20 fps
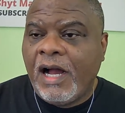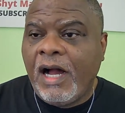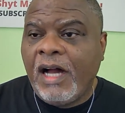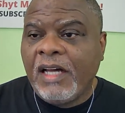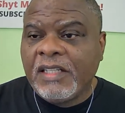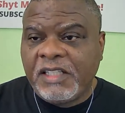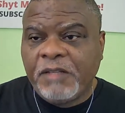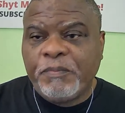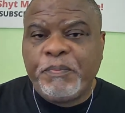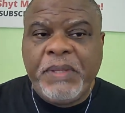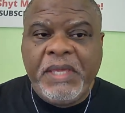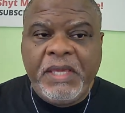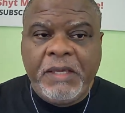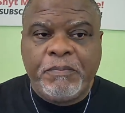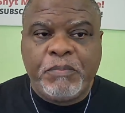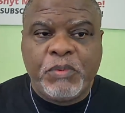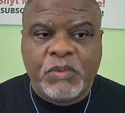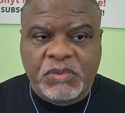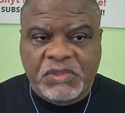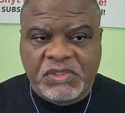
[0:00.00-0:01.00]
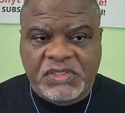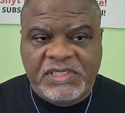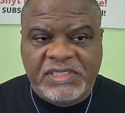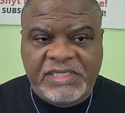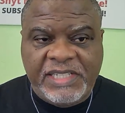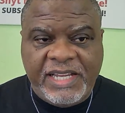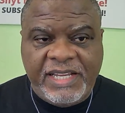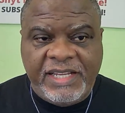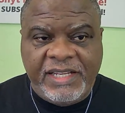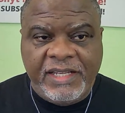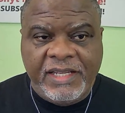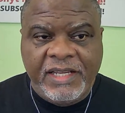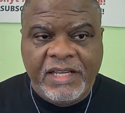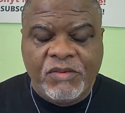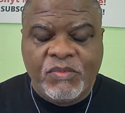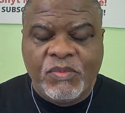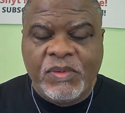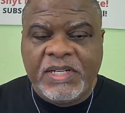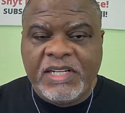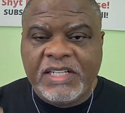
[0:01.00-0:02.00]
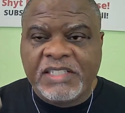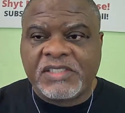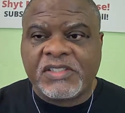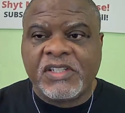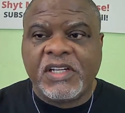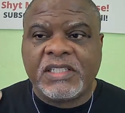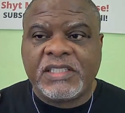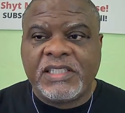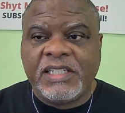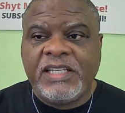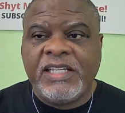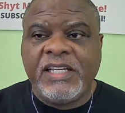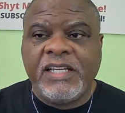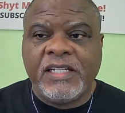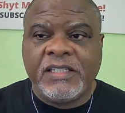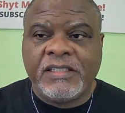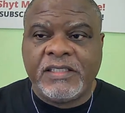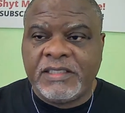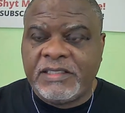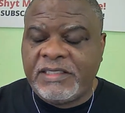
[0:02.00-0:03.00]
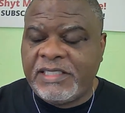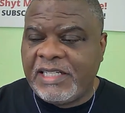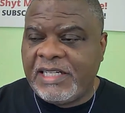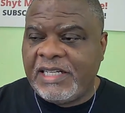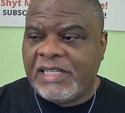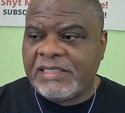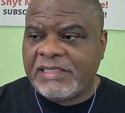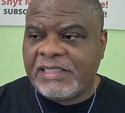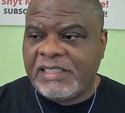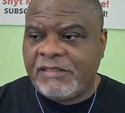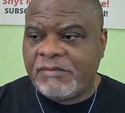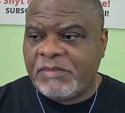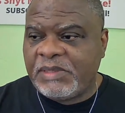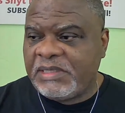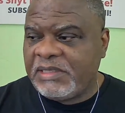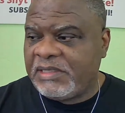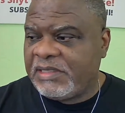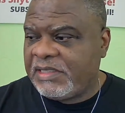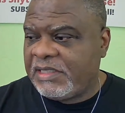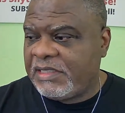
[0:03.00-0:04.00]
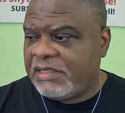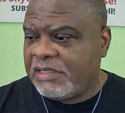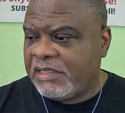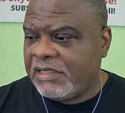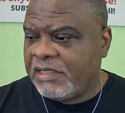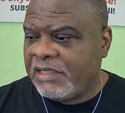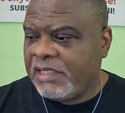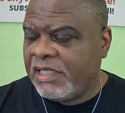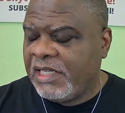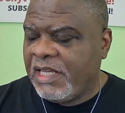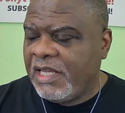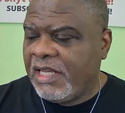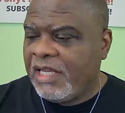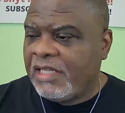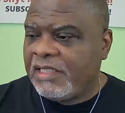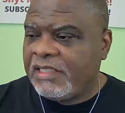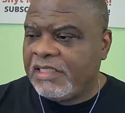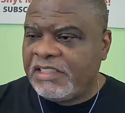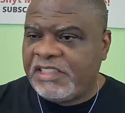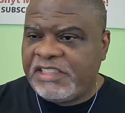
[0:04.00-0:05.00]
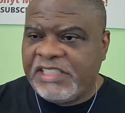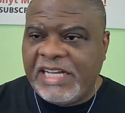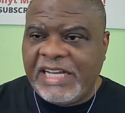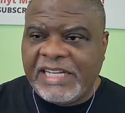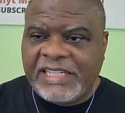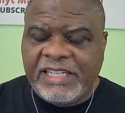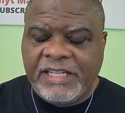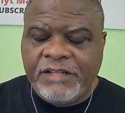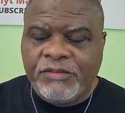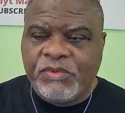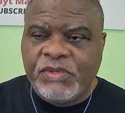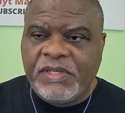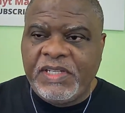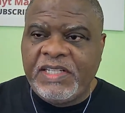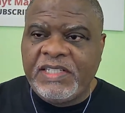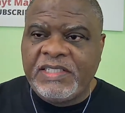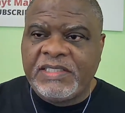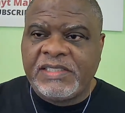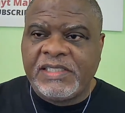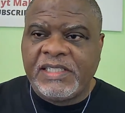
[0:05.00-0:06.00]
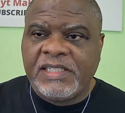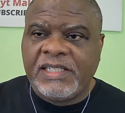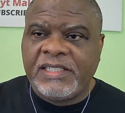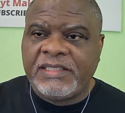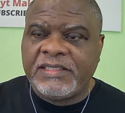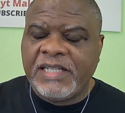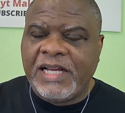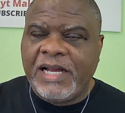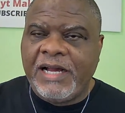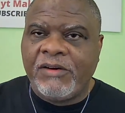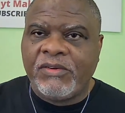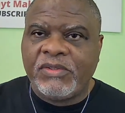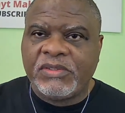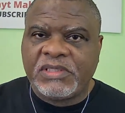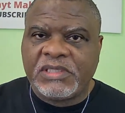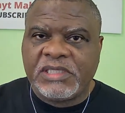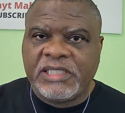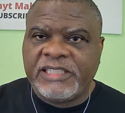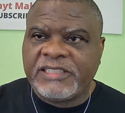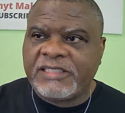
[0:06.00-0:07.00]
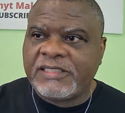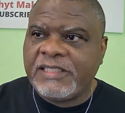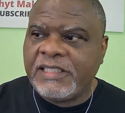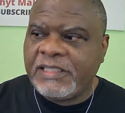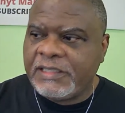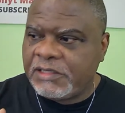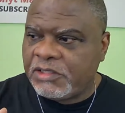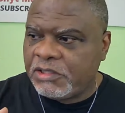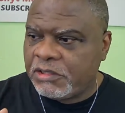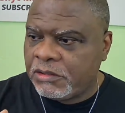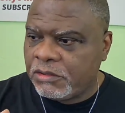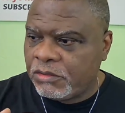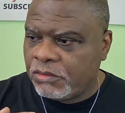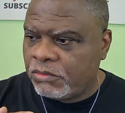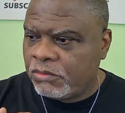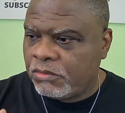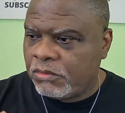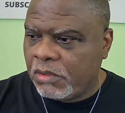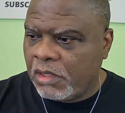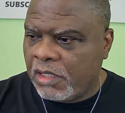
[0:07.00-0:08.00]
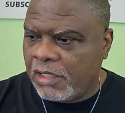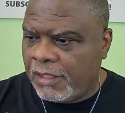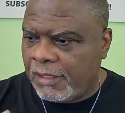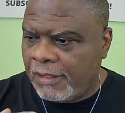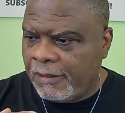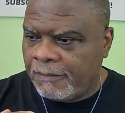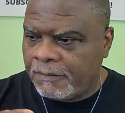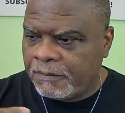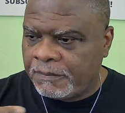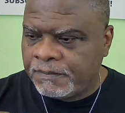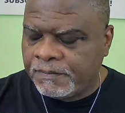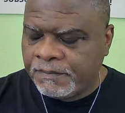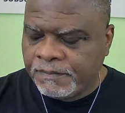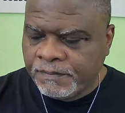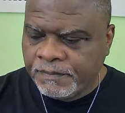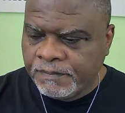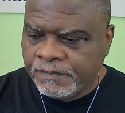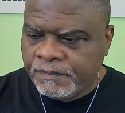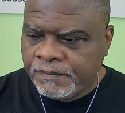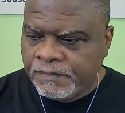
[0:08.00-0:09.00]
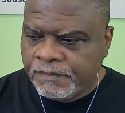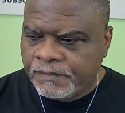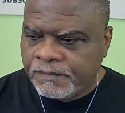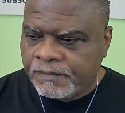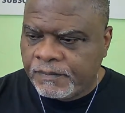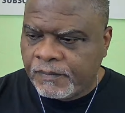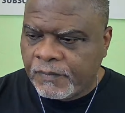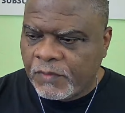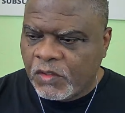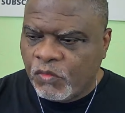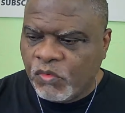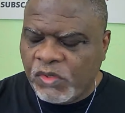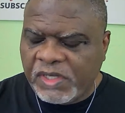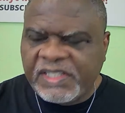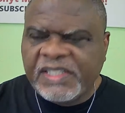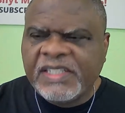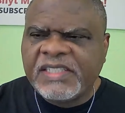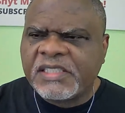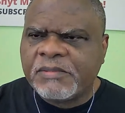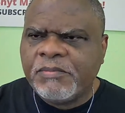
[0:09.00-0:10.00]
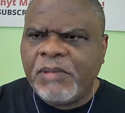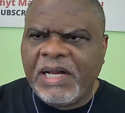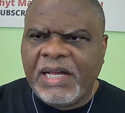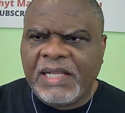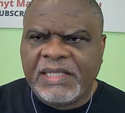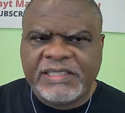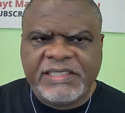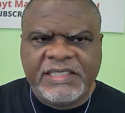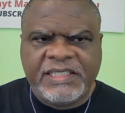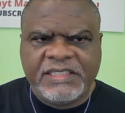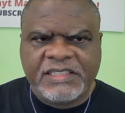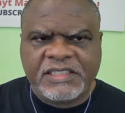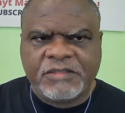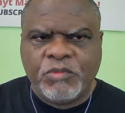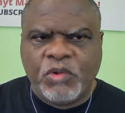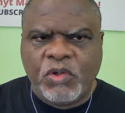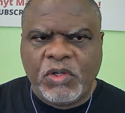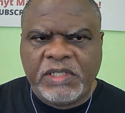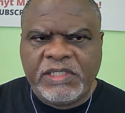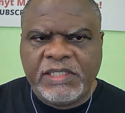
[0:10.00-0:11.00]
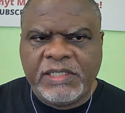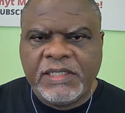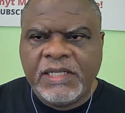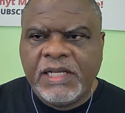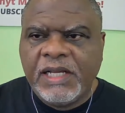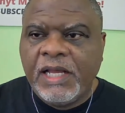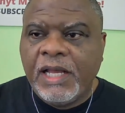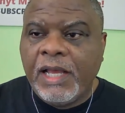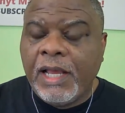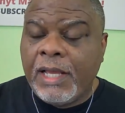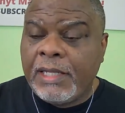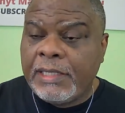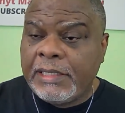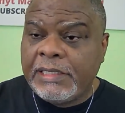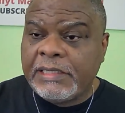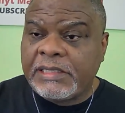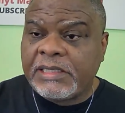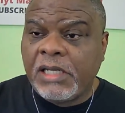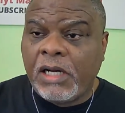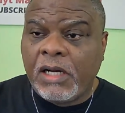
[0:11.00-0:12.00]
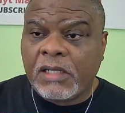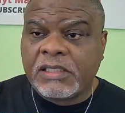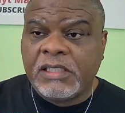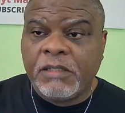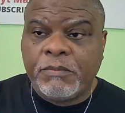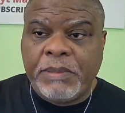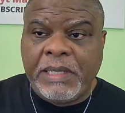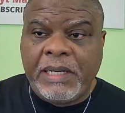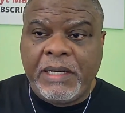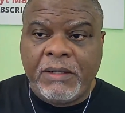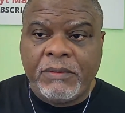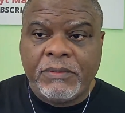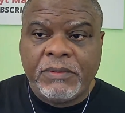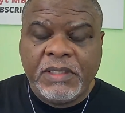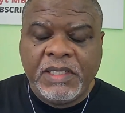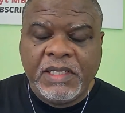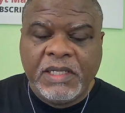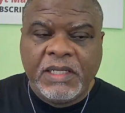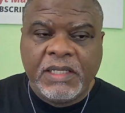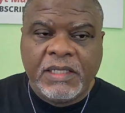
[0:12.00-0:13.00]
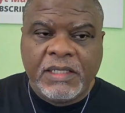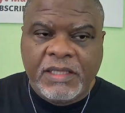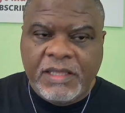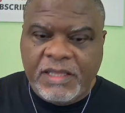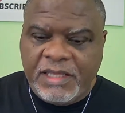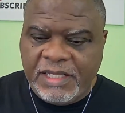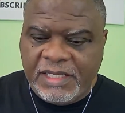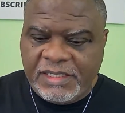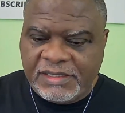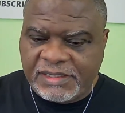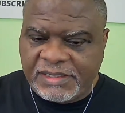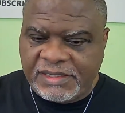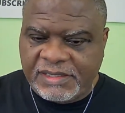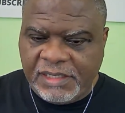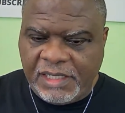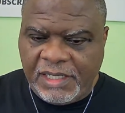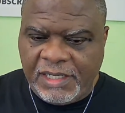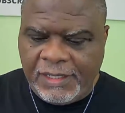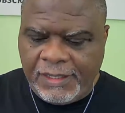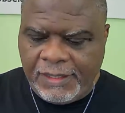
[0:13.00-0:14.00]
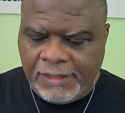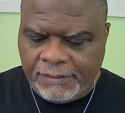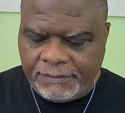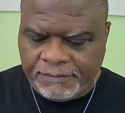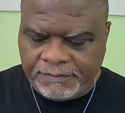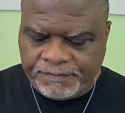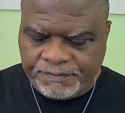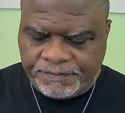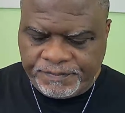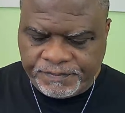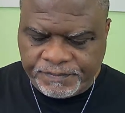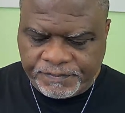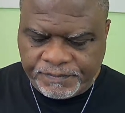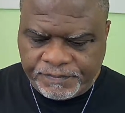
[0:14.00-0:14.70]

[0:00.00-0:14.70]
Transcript: other people say, when they start to hear the Don Lemons and the and the Jackie Reeds, and I was listening to um, Rickey Smiley this morning, and he talked about this um,